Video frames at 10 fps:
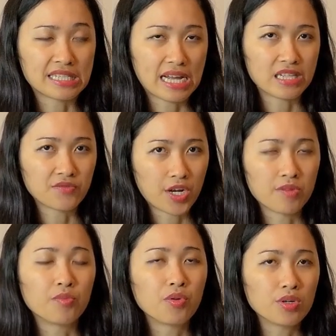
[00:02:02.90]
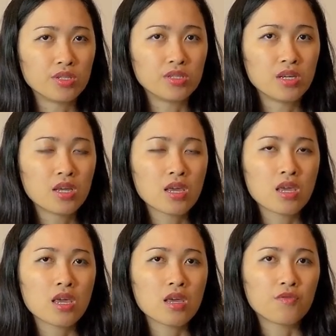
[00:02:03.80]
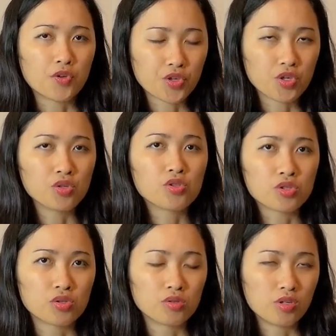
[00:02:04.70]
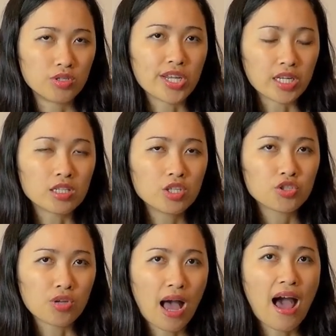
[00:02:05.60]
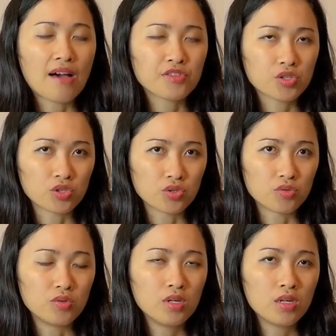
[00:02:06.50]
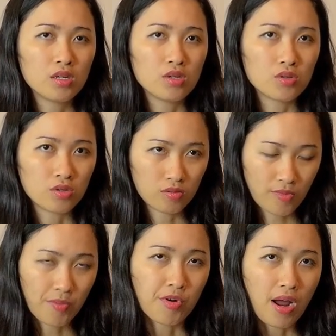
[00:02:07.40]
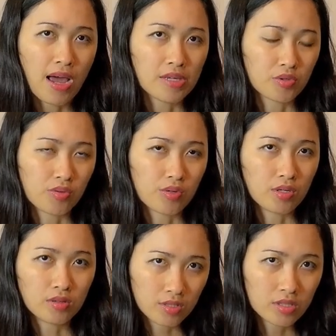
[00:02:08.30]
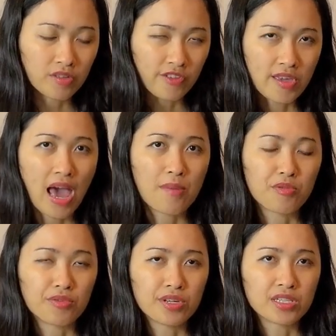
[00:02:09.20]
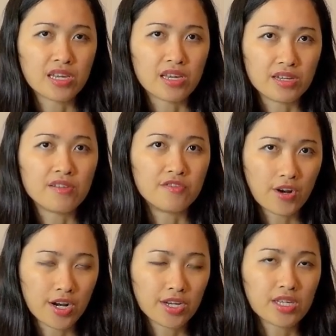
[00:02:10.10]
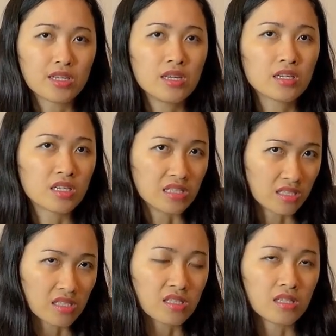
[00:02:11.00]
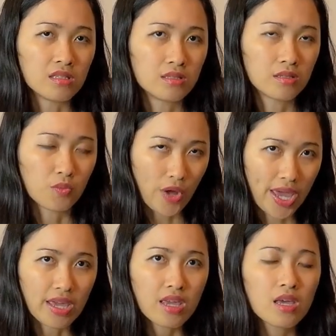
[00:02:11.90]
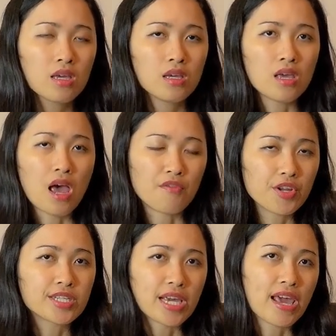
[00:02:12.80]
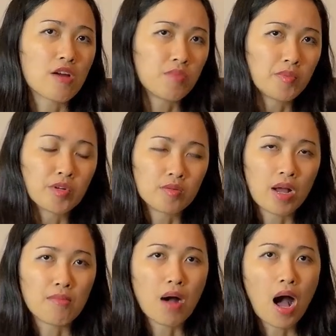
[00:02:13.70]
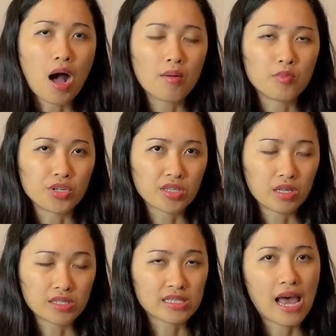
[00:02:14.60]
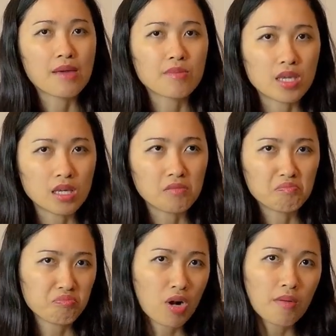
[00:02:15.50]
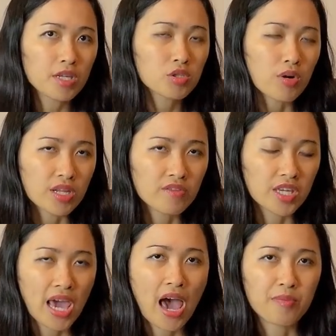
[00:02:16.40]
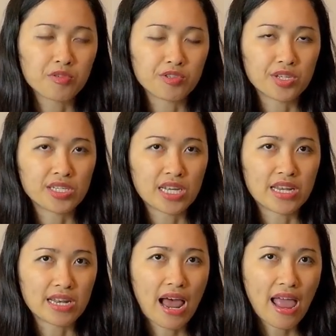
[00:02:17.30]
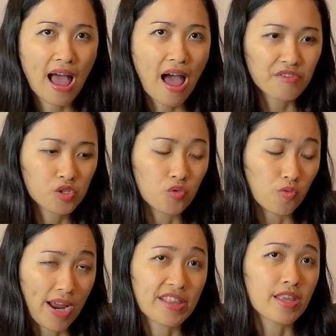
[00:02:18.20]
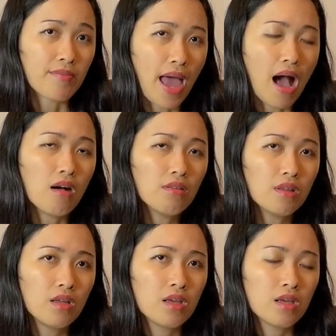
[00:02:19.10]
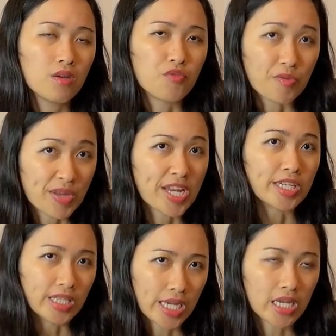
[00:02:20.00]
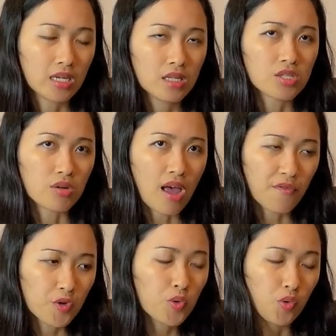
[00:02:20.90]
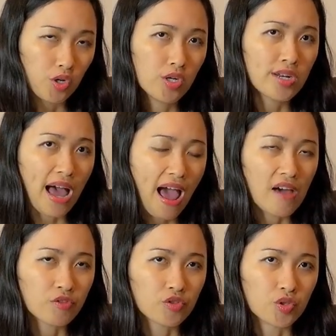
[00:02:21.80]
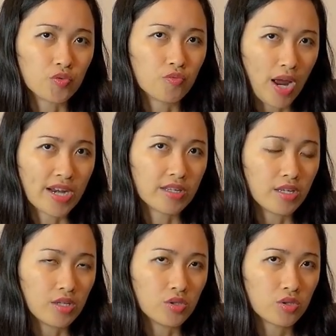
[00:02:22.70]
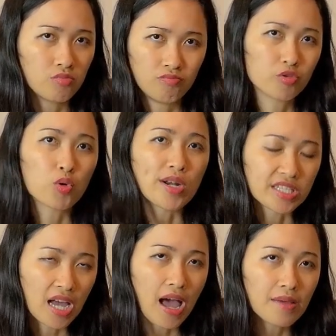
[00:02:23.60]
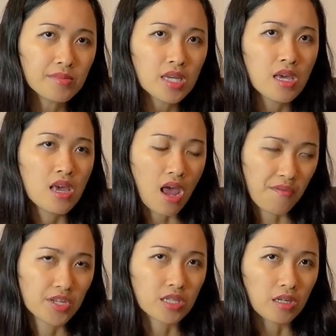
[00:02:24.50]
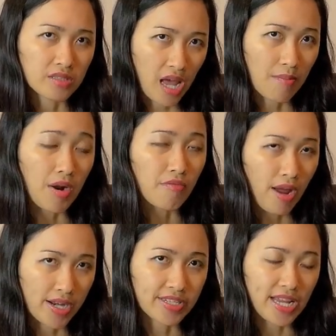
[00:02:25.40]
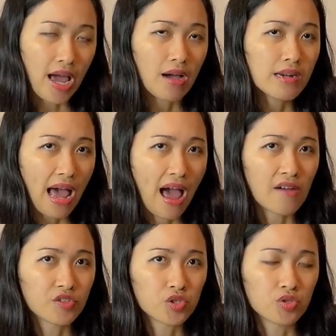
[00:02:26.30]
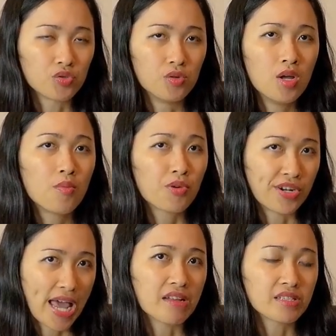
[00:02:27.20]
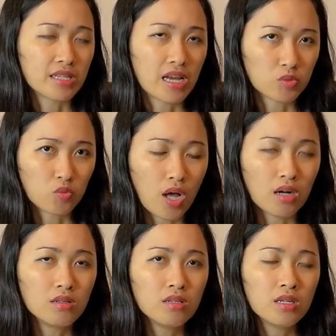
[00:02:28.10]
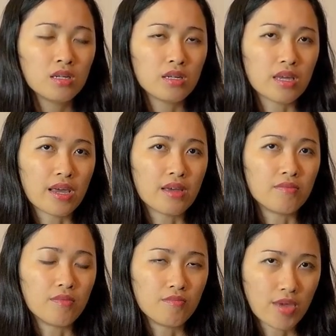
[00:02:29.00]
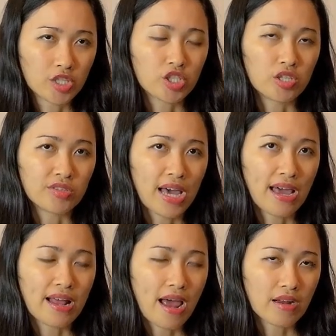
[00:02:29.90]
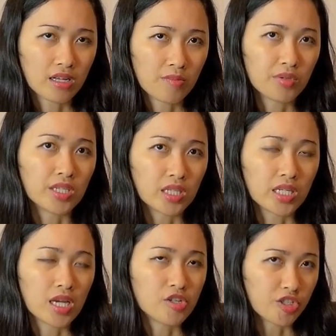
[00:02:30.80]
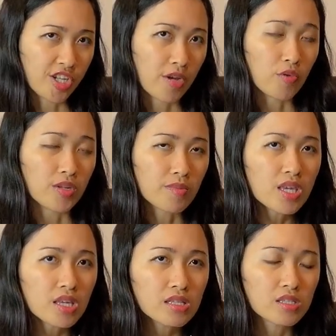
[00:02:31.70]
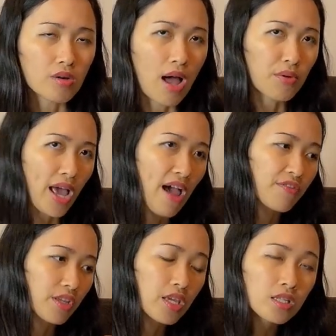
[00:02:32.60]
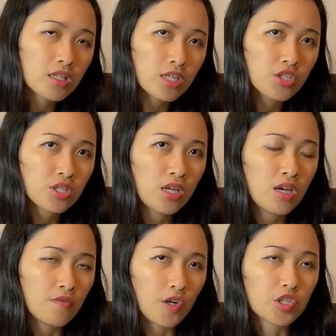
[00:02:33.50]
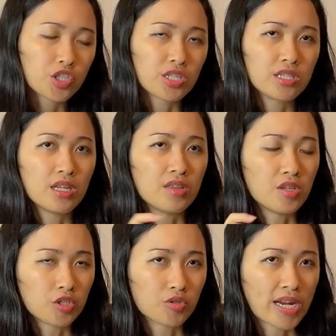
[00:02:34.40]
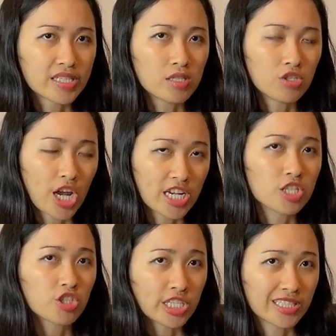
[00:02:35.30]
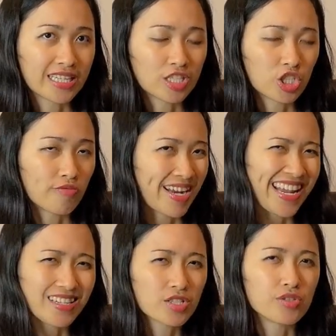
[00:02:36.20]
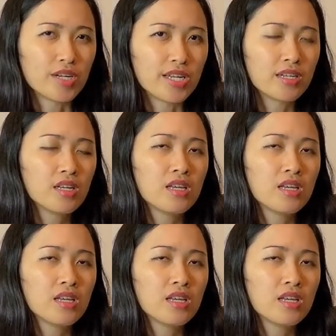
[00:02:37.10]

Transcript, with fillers: that it's very important for you to learn English. You have to memorize or learn the vocabularies in a very consistent way. Every day, I remember my mom would assign me probably 20 vocabularies, and I have to write them out repeatedly. So every word I have to write it in 20 times. Every single time I write it down, I have to pronounce it as well and make sure that I completely understand what it means. So I would have the English version and then the trans Chinese translation right next to it.